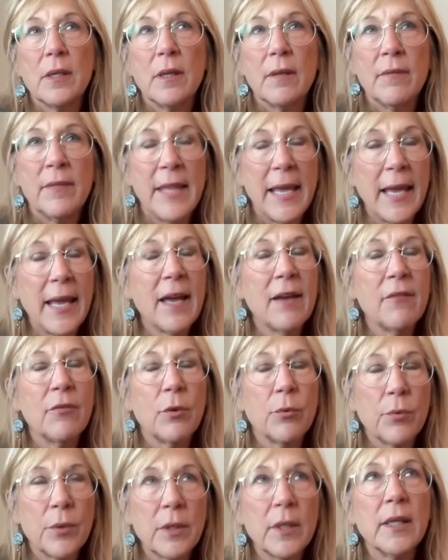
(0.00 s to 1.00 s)
they have
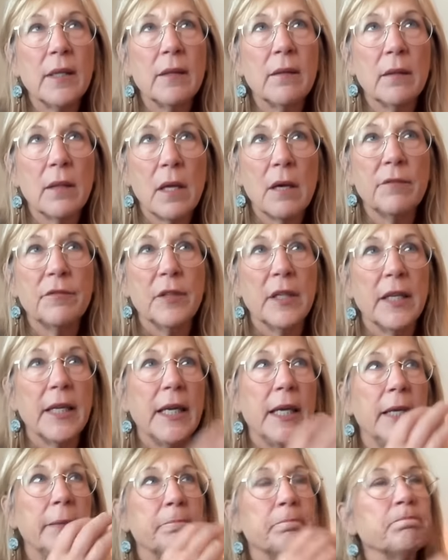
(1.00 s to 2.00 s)
a really
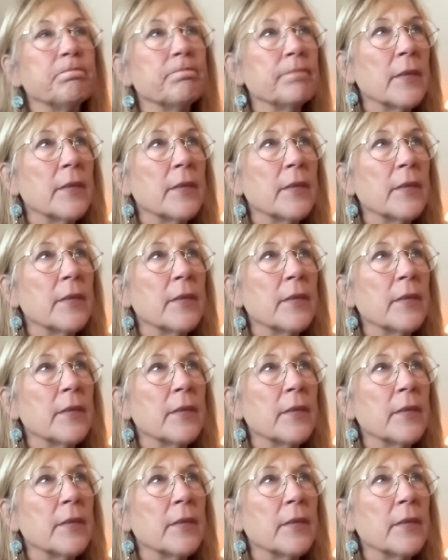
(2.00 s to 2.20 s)
lovely